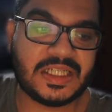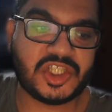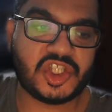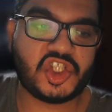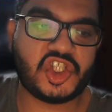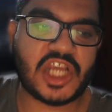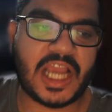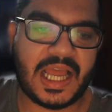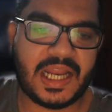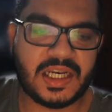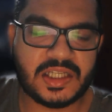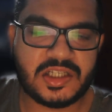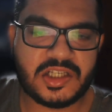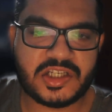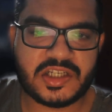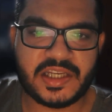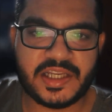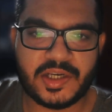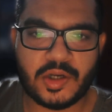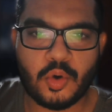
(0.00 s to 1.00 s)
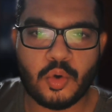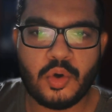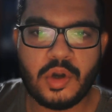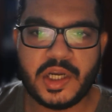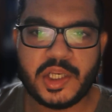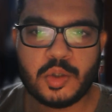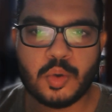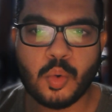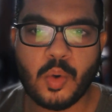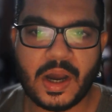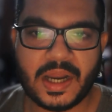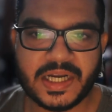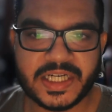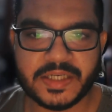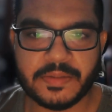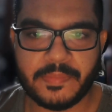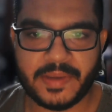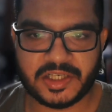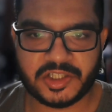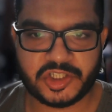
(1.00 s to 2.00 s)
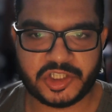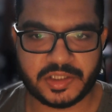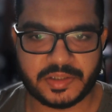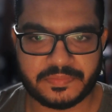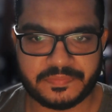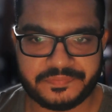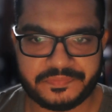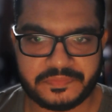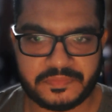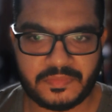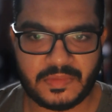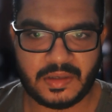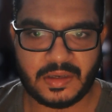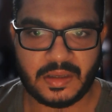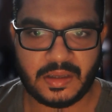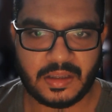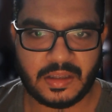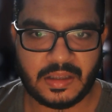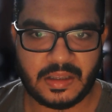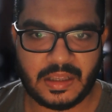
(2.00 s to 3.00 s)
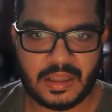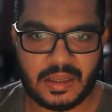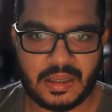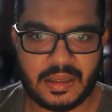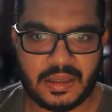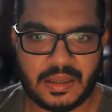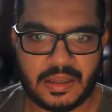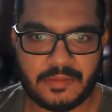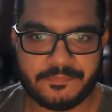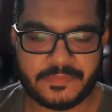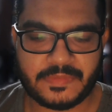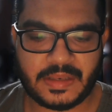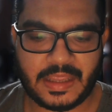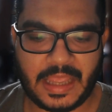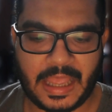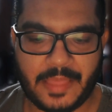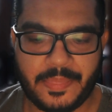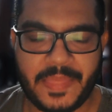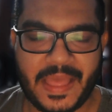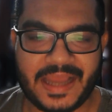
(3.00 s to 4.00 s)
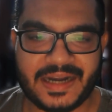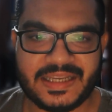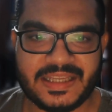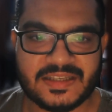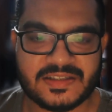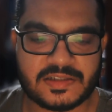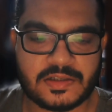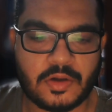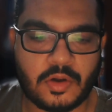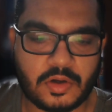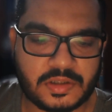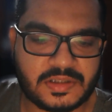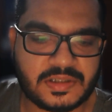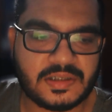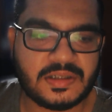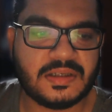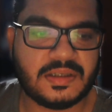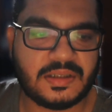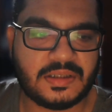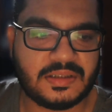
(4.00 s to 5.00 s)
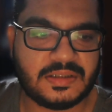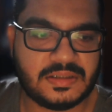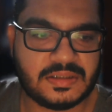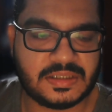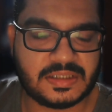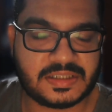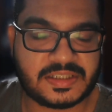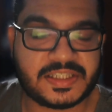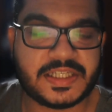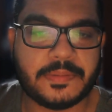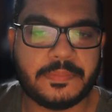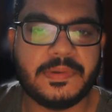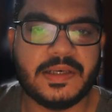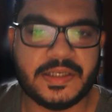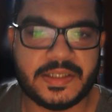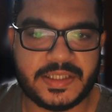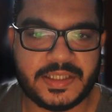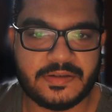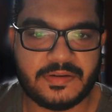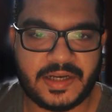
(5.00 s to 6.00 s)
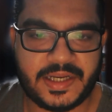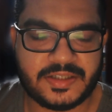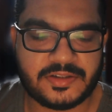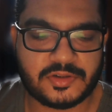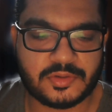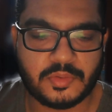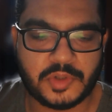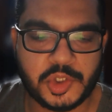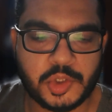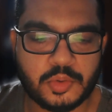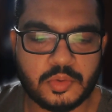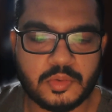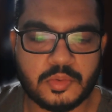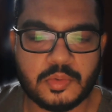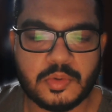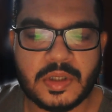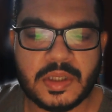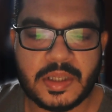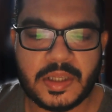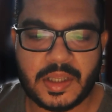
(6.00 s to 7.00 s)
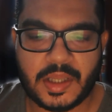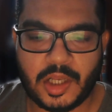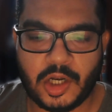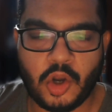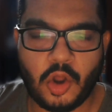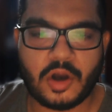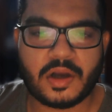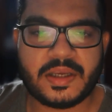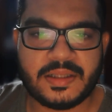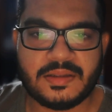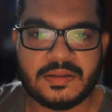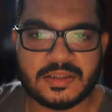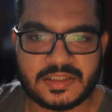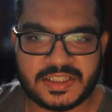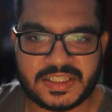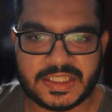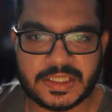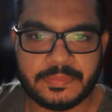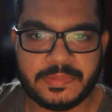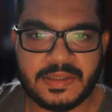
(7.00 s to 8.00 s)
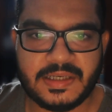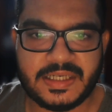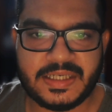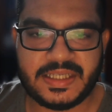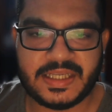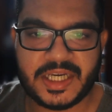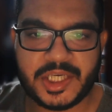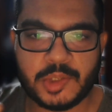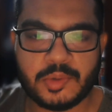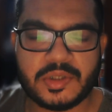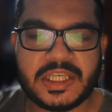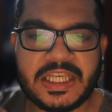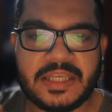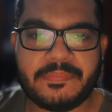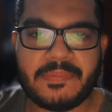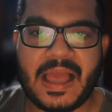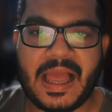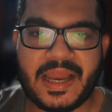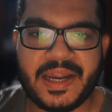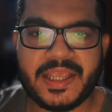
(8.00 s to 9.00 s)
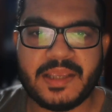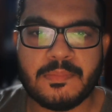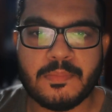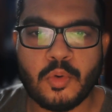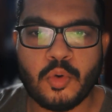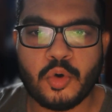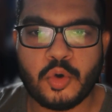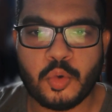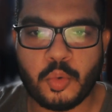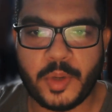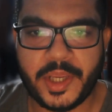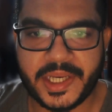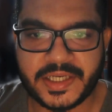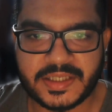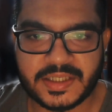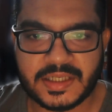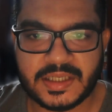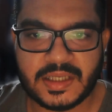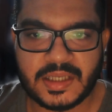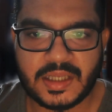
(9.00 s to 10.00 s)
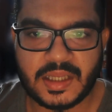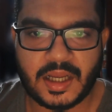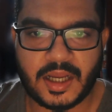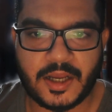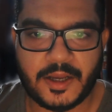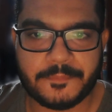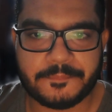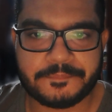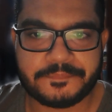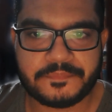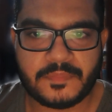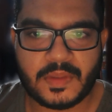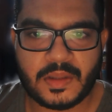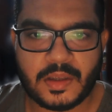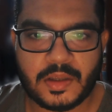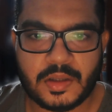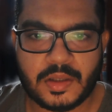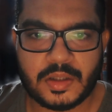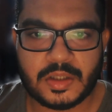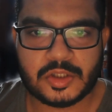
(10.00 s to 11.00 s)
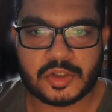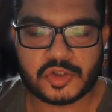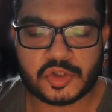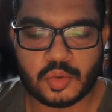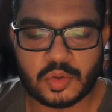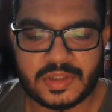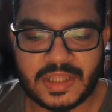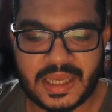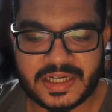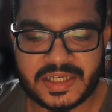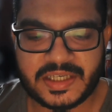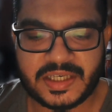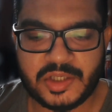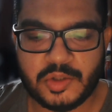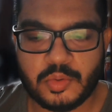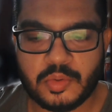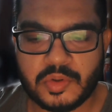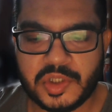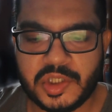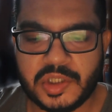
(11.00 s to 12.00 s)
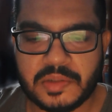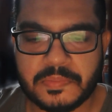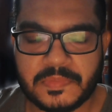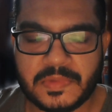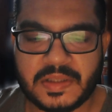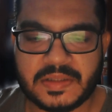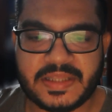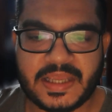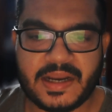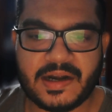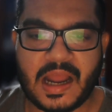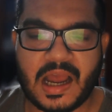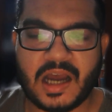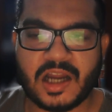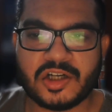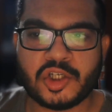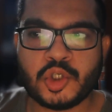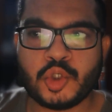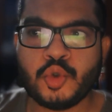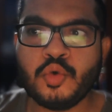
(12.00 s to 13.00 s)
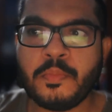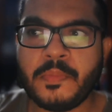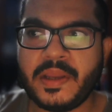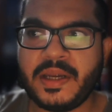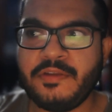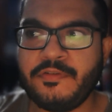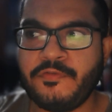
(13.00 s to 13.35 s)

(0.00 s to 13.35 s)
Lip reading: challenge in only one dimension, uh, and that is not stability, right? So you lock in the stability and you keep adding more weight, uh, so that there aren't too many